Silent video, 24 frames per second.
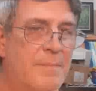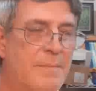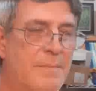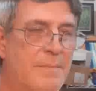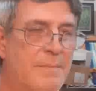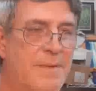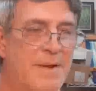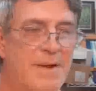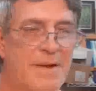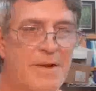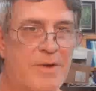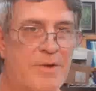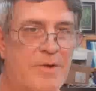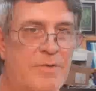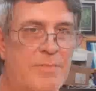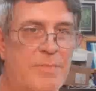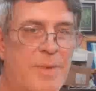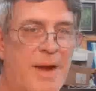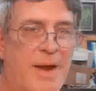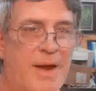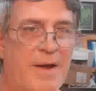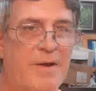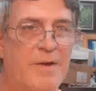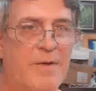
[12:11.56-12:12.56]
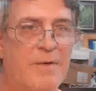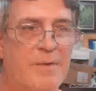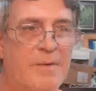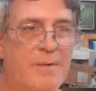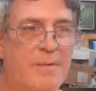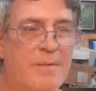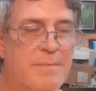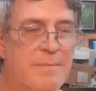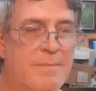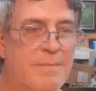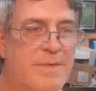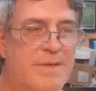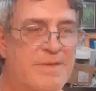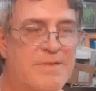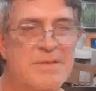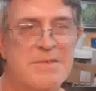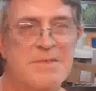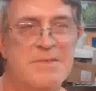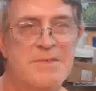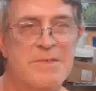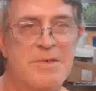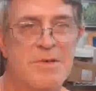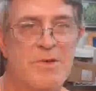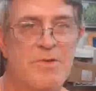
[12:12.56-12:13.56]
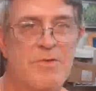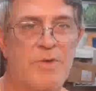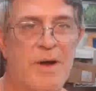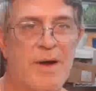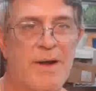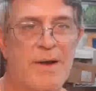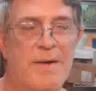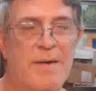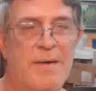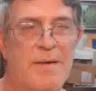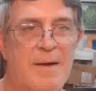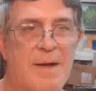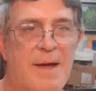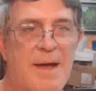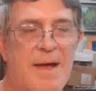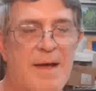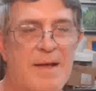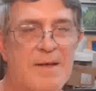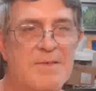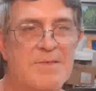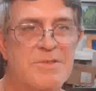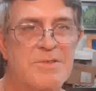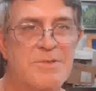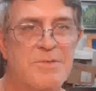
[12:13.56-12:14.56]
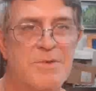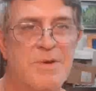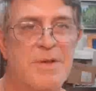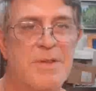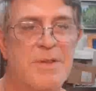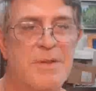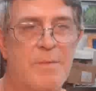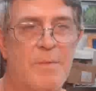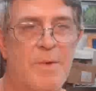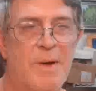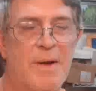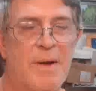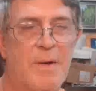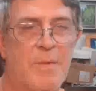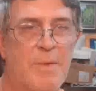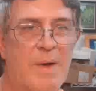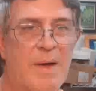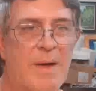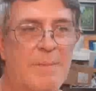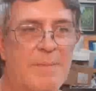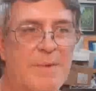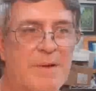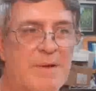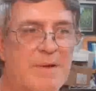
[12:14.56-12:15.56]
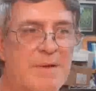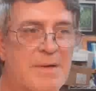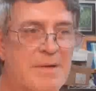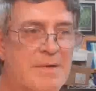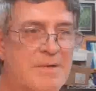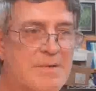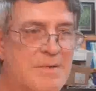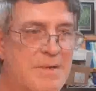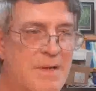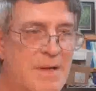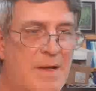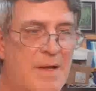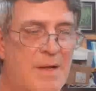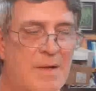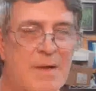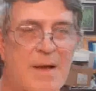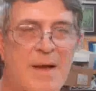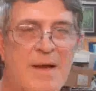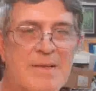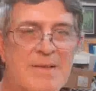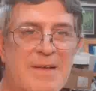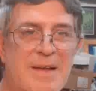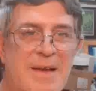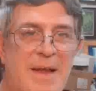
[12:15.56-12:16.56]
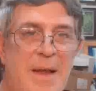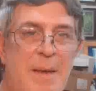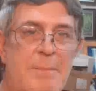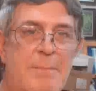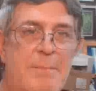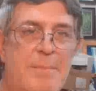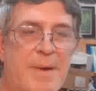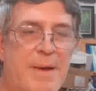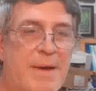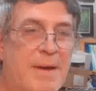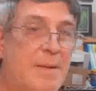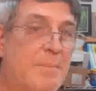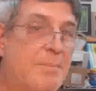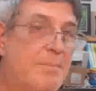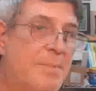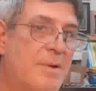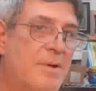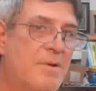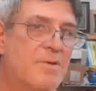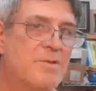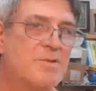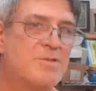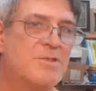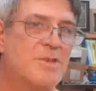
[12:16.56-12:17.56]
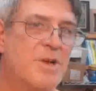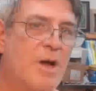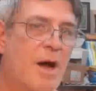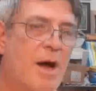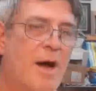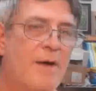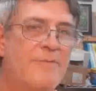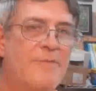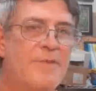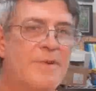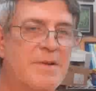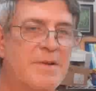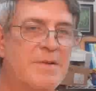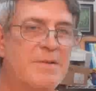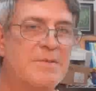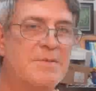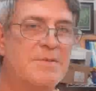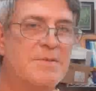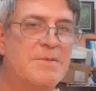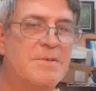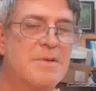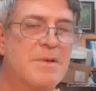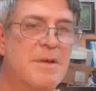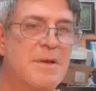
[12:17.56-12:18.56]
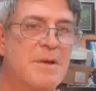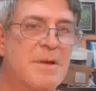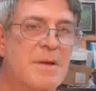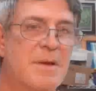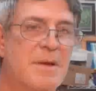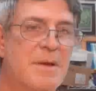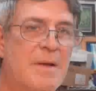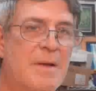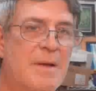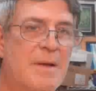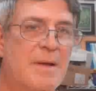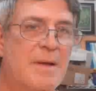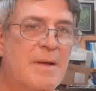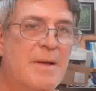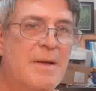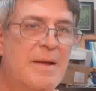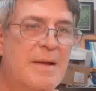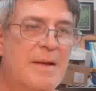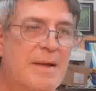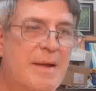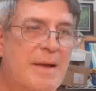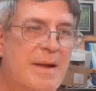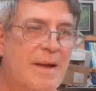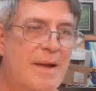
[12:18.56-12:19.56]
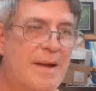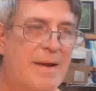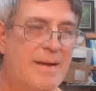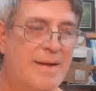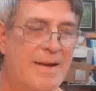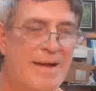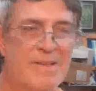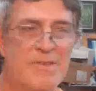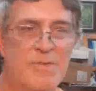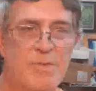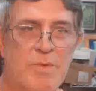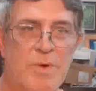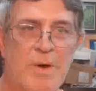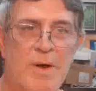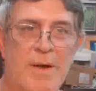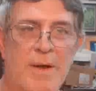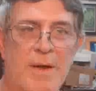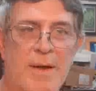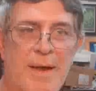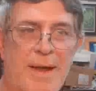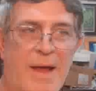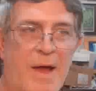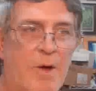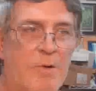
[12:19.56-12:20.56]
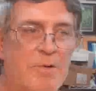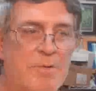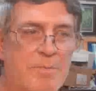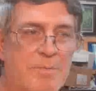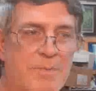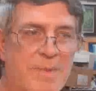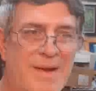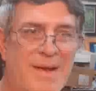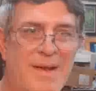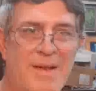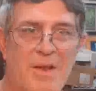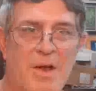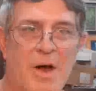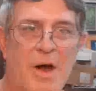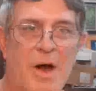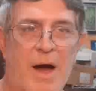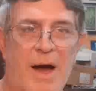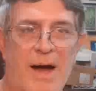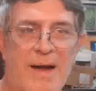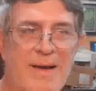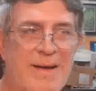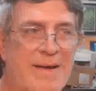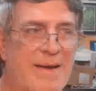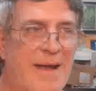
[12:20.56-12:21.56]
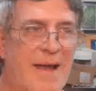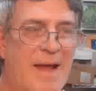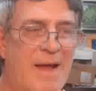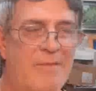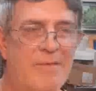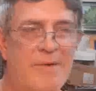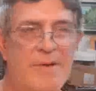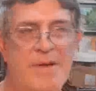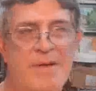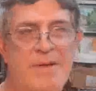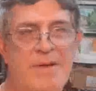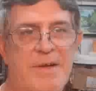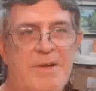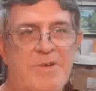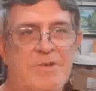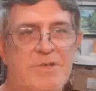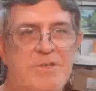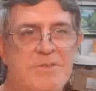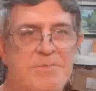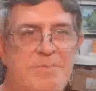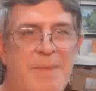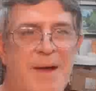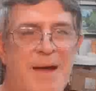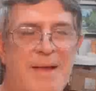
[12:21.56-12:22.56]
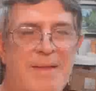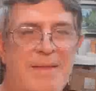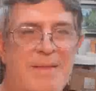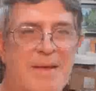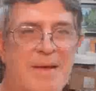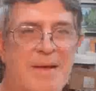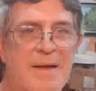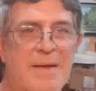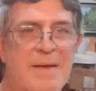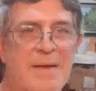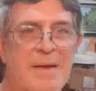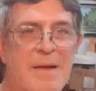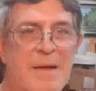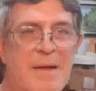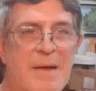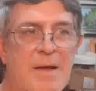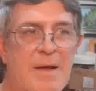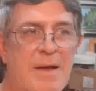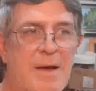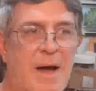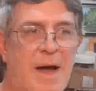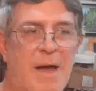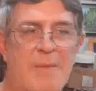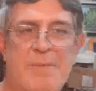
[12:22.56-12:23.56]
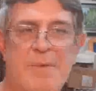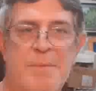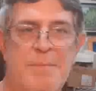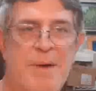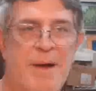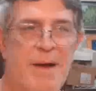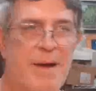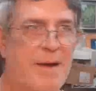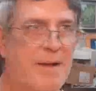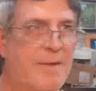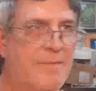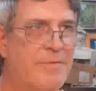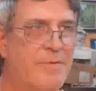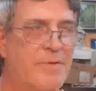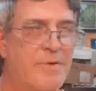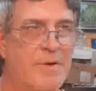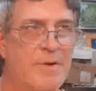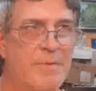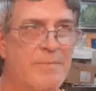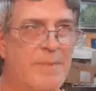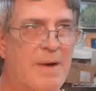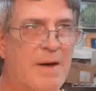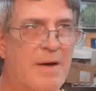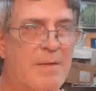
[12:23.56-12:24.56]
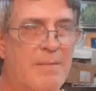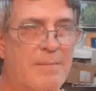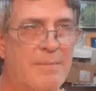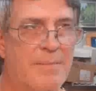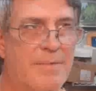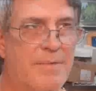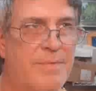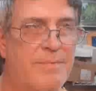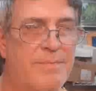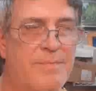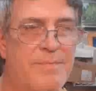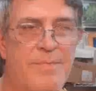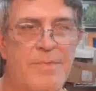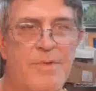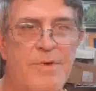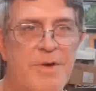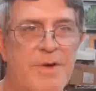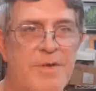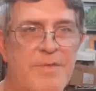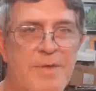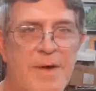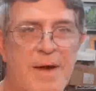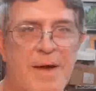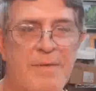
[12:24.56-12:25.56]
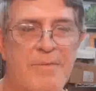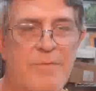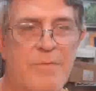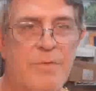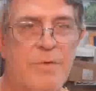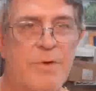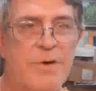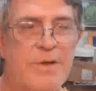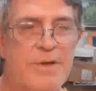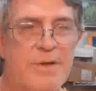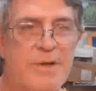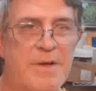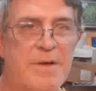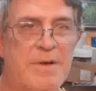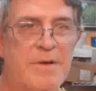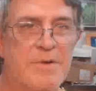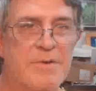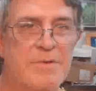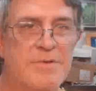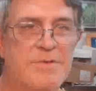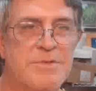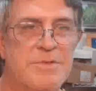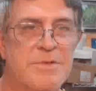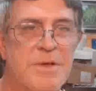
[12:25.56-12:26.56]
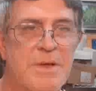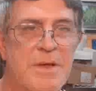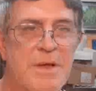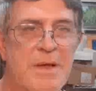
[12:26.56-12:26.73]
being a new painter, this is a great class doing the wet on wet, because, like I said, it builds confidence. And that's what helped me a lot. I didn't have any teachers back then. I've been painting for about 35, 40 years,